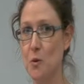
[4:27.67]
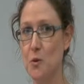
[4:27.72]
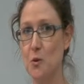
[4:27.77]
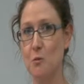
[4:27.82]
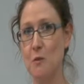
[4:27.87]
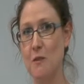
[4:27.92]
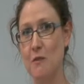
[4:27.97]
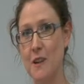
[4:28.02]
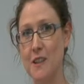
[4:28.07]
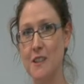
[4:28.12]

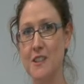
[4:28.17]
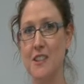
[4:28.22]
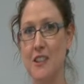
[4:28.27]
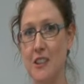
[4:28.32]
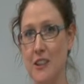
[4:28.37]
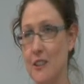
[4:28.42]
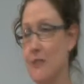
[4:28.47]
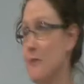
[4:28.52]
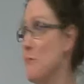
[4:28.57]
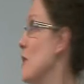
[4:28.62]
So we're
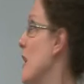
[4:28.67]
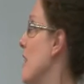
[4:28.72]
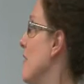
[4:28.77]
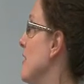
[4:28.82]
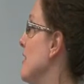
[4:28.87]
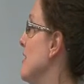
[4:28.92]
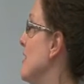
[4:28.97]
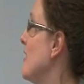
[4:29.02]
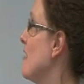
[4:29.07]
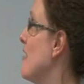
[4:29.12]

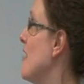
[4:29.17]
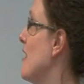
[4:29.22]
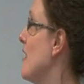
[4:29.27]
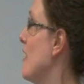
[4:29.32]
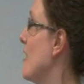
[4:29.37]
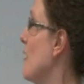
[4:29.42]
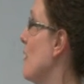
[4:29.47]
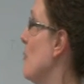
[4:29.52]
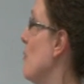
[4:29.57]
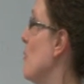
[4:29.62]
having to
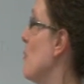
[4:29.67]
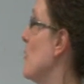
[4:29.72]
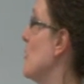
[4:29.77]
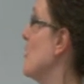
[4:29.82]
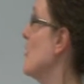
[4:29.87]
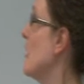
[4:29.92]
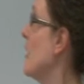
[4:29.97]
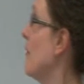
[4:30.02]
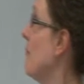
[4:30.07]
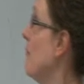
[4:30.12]
rethink what we're
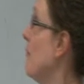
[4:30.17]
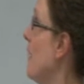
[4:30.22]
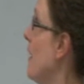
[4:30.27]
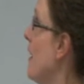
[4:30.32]
doing.